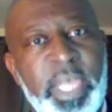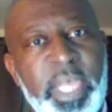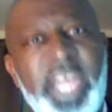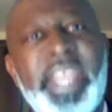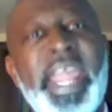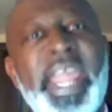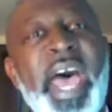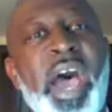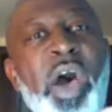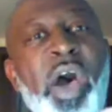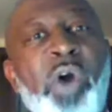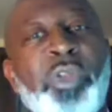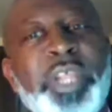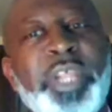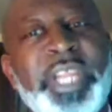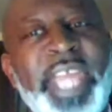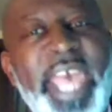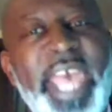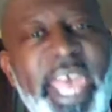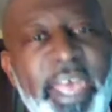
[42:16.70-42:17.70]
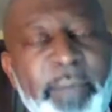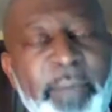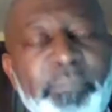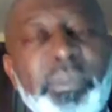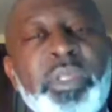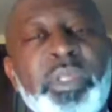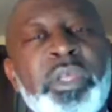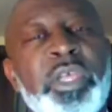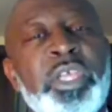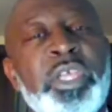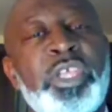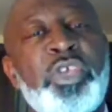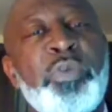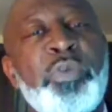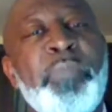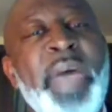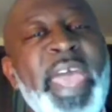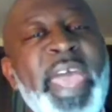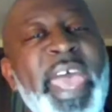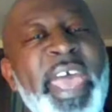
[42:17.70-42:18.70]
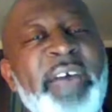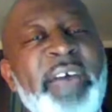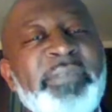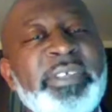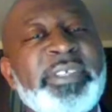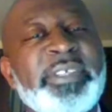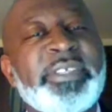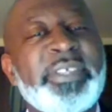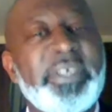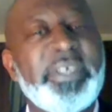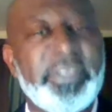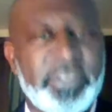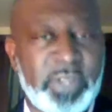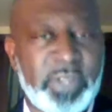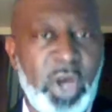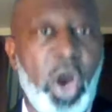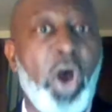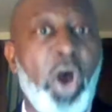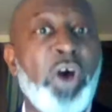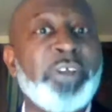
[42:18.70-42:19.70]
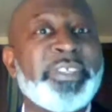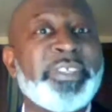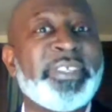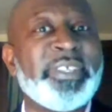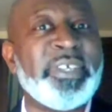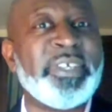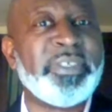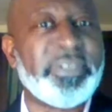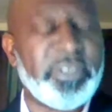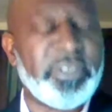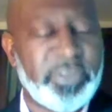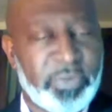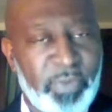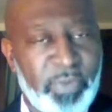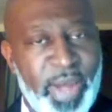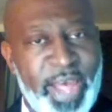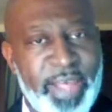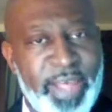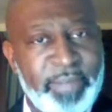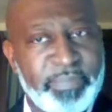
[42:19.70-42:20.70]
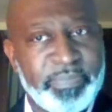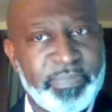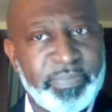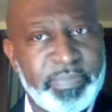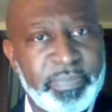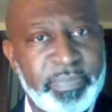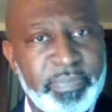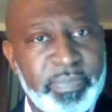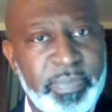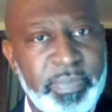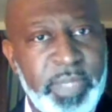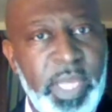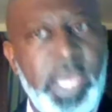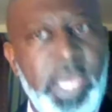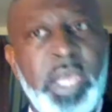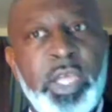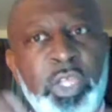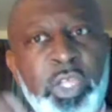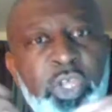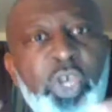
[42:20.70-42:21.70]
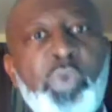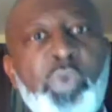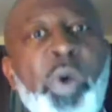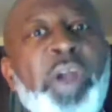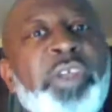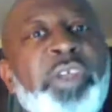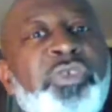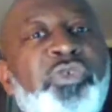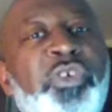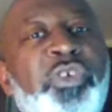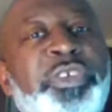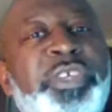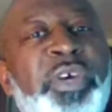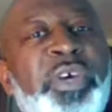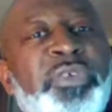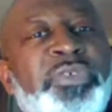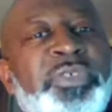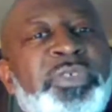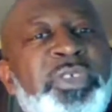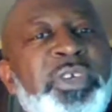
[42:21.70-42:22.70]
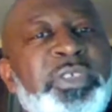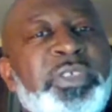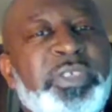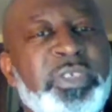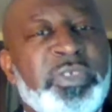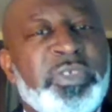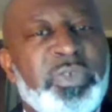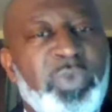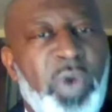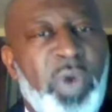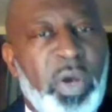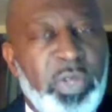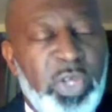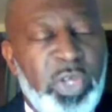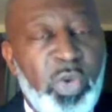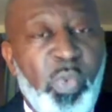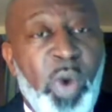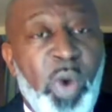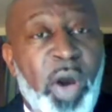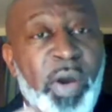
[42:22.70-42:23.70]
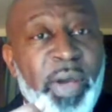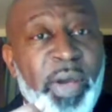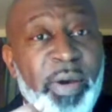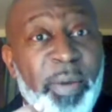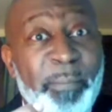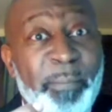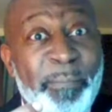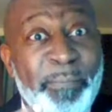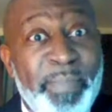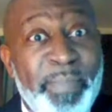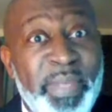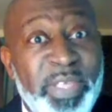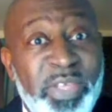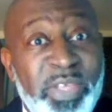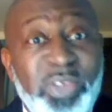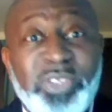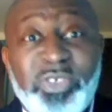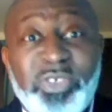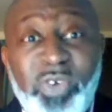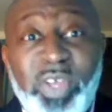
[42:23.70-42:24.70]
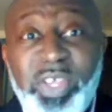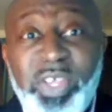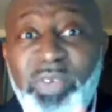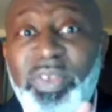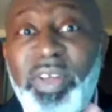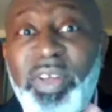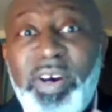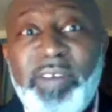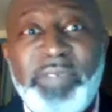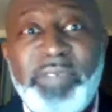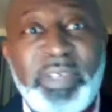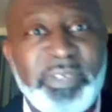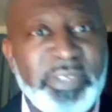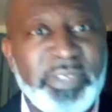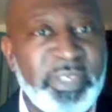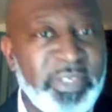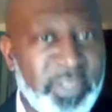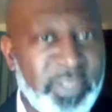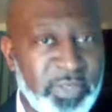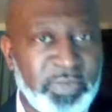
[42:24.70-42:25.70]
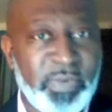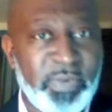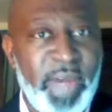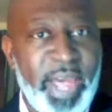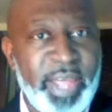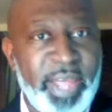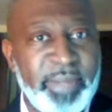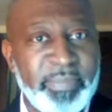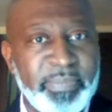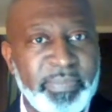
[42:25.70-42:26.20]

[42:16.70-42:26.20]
Not only that, you may have a sister or sisters, right? You want to treat your sisters. You want you you love your sisters, right?